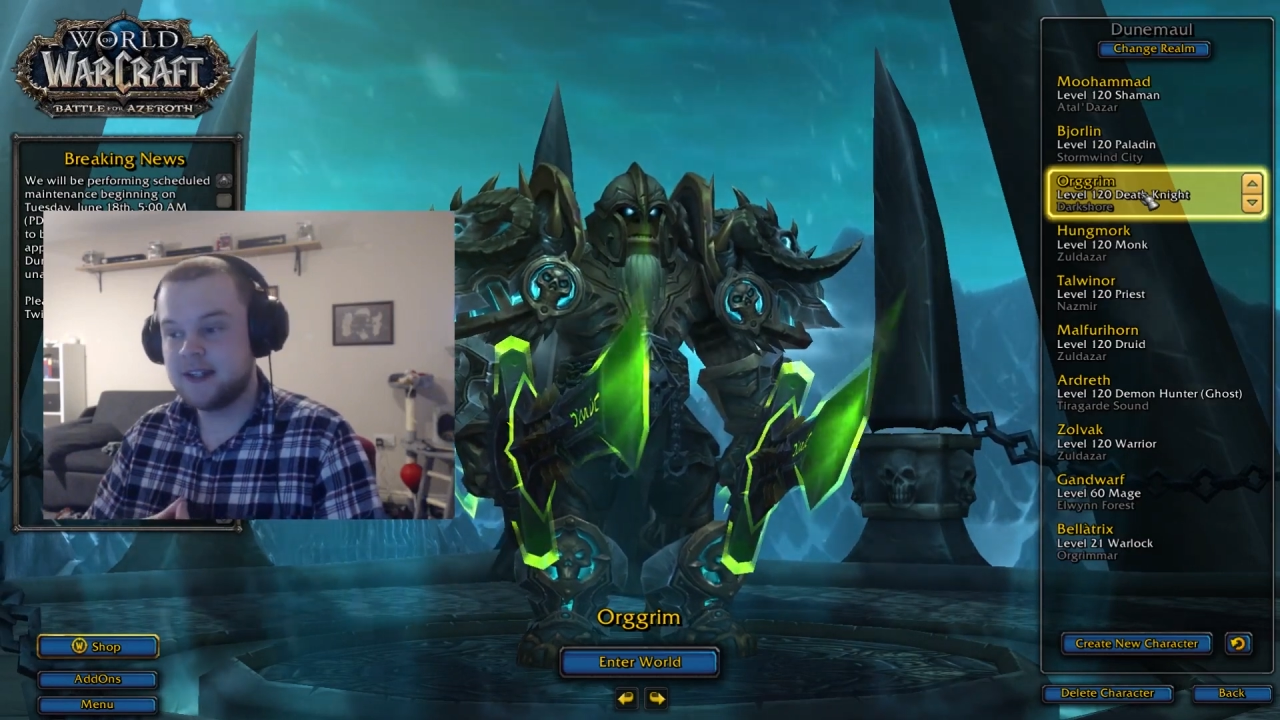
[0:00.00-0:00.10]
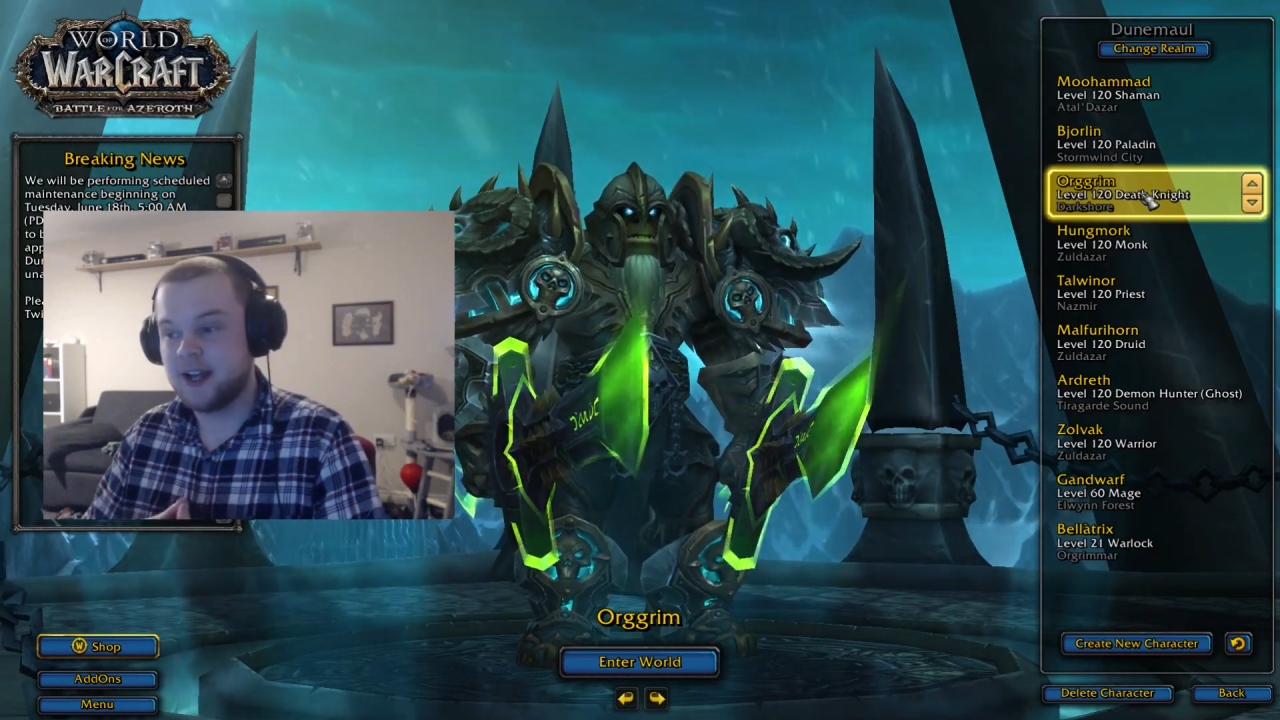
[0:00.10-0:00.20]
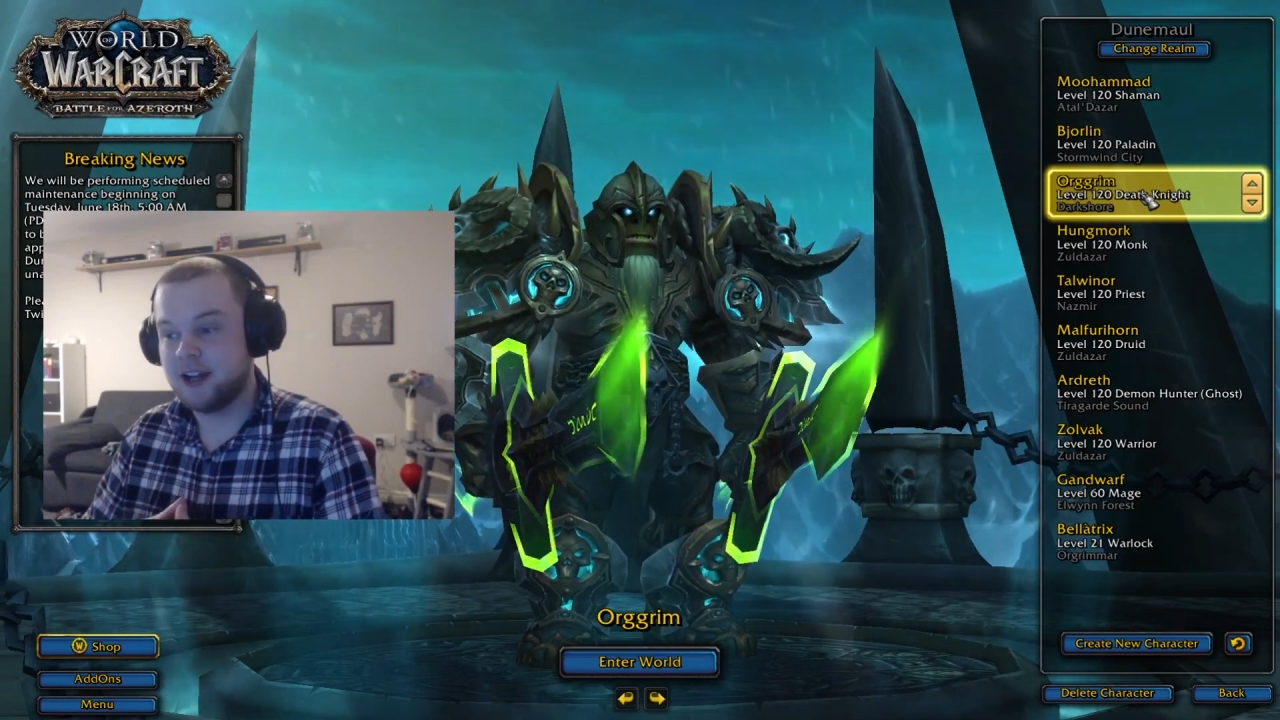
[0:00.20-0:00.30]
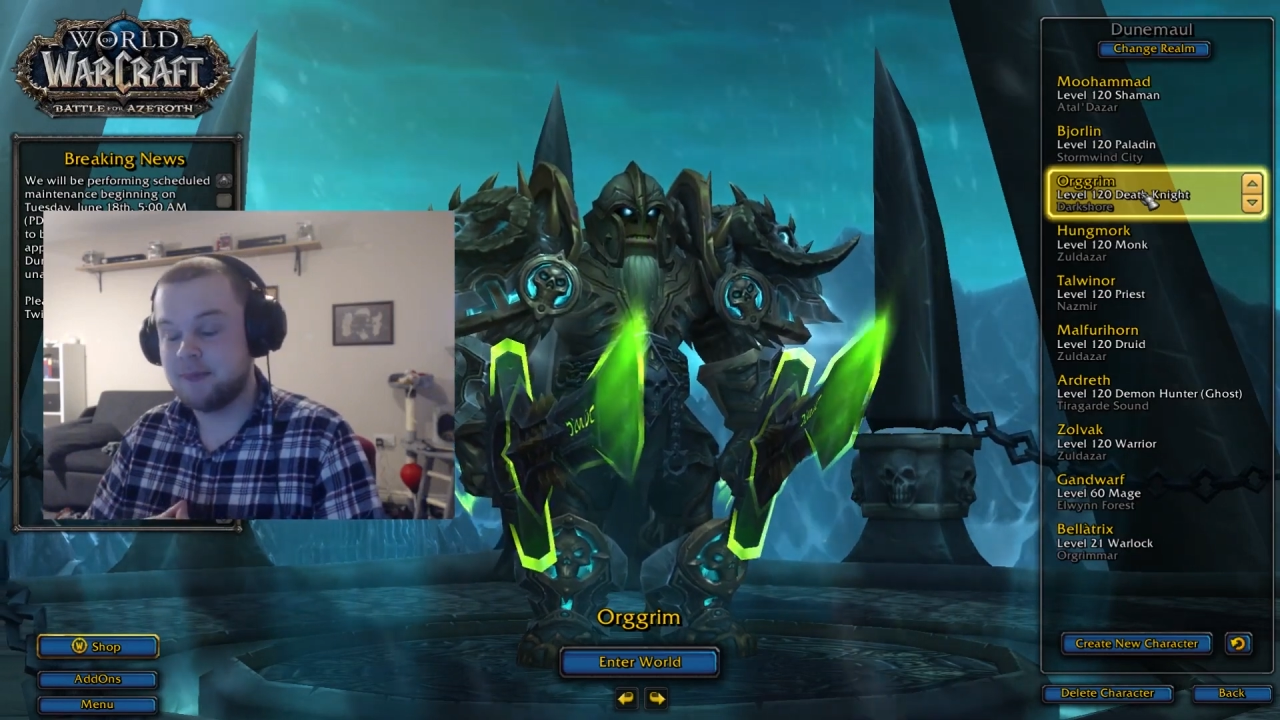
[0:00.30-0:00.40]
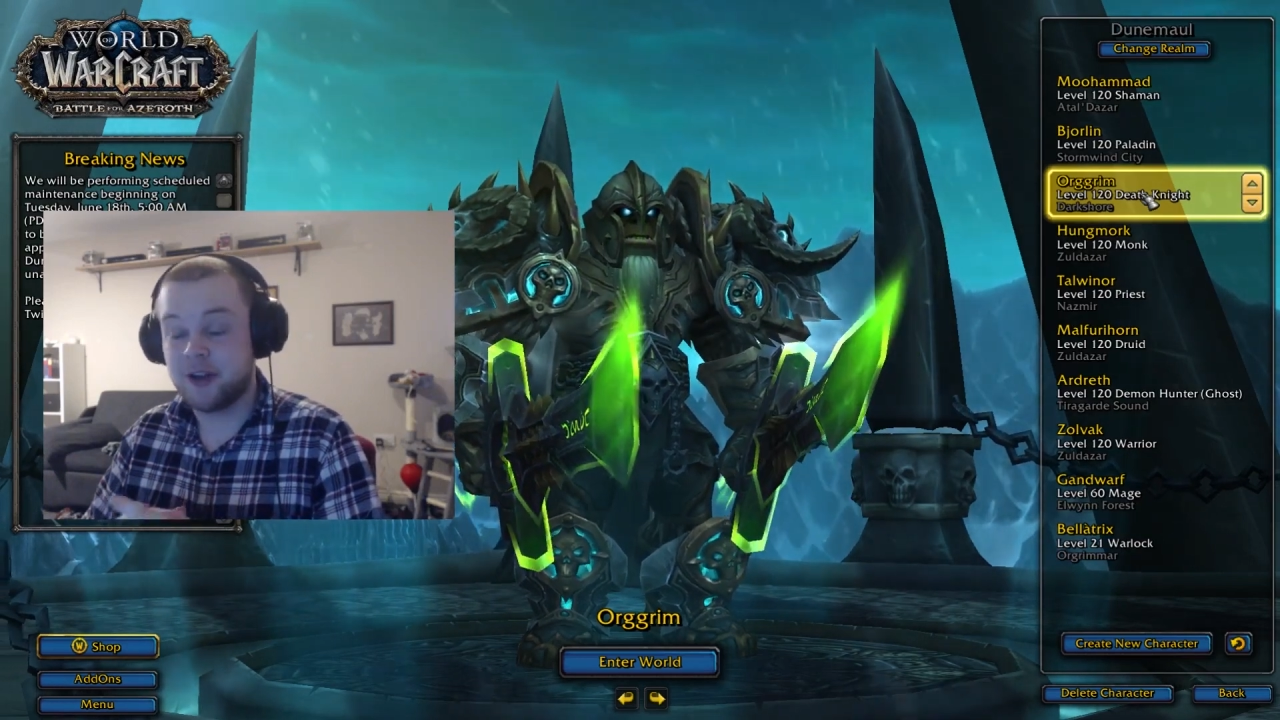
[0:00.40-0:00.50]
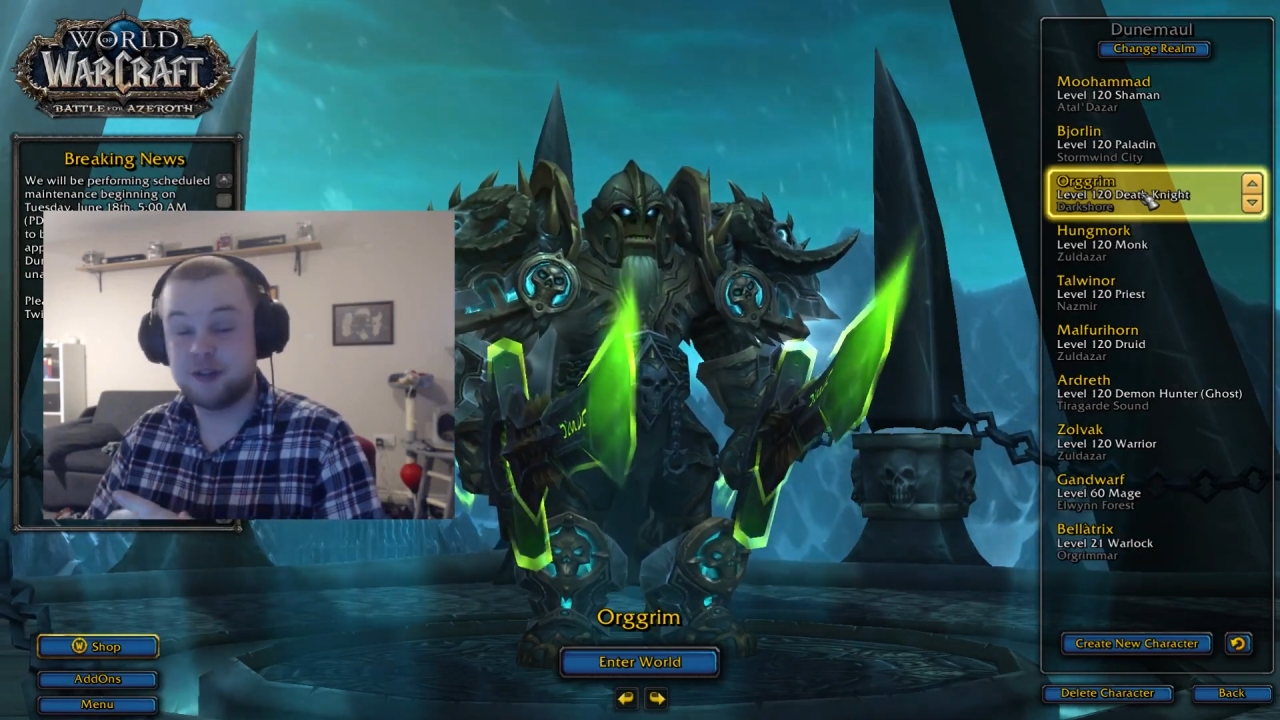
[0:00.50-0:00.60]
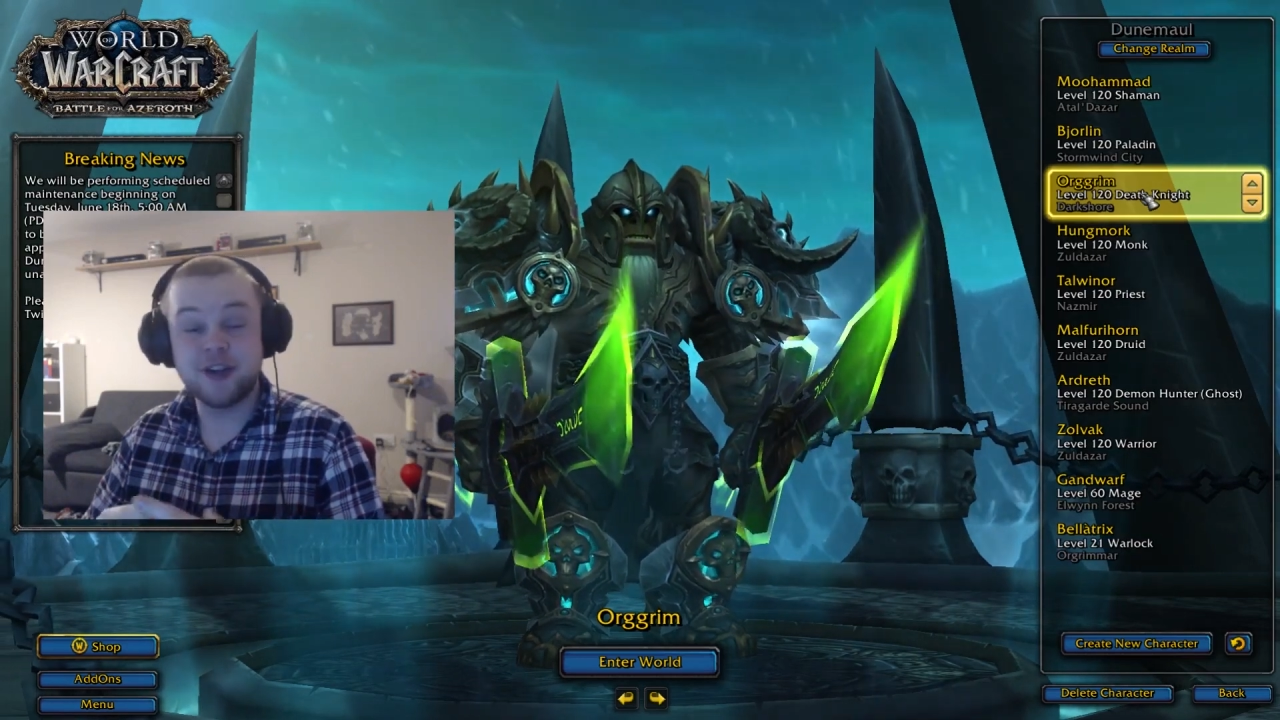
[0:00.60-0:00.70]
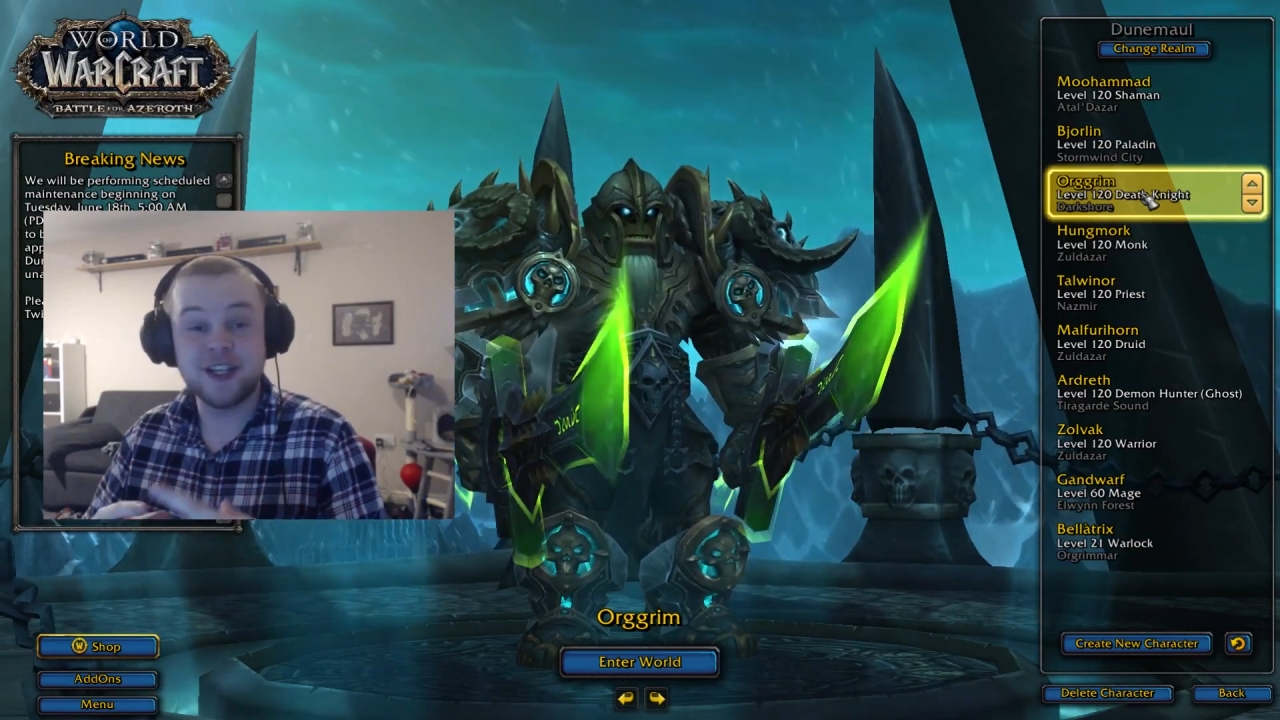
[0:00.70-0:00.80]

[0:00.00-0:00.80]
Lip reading: and I really